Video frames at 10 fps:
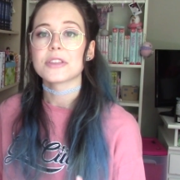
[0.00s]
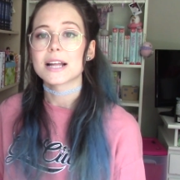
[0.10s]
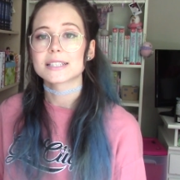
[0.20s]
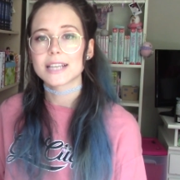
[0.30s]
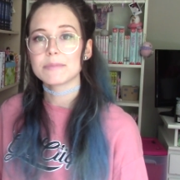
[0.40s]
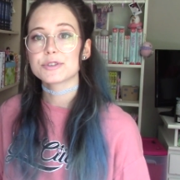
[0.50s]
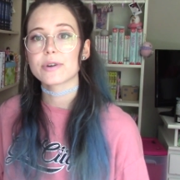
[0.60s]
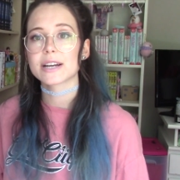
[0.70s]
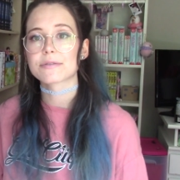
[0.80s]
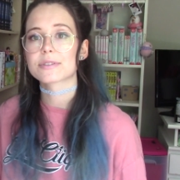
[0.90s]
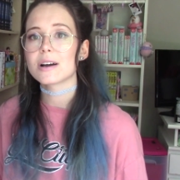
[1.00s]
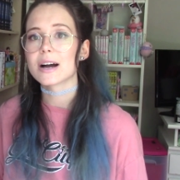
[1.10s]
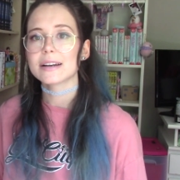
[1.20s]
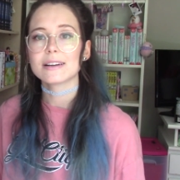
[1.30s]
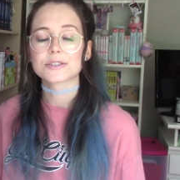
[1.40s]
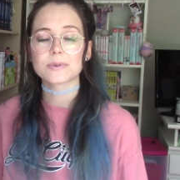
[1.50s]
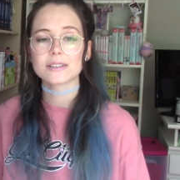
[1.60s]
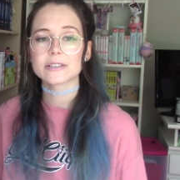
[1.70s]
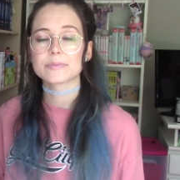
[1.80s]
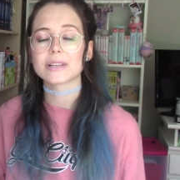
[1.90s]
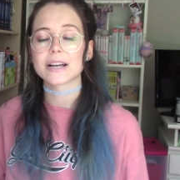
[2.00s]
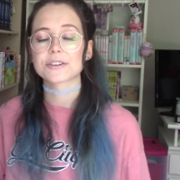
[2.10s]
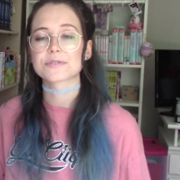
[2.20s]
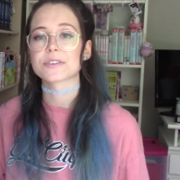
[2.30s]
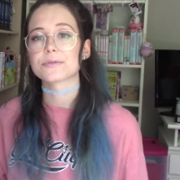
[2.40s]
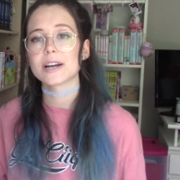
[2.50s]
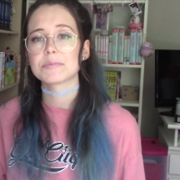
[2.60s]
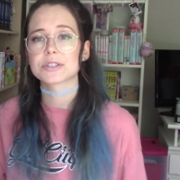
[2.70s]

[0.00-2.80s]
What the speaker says: that same train of thought, as well as liners for the ramps,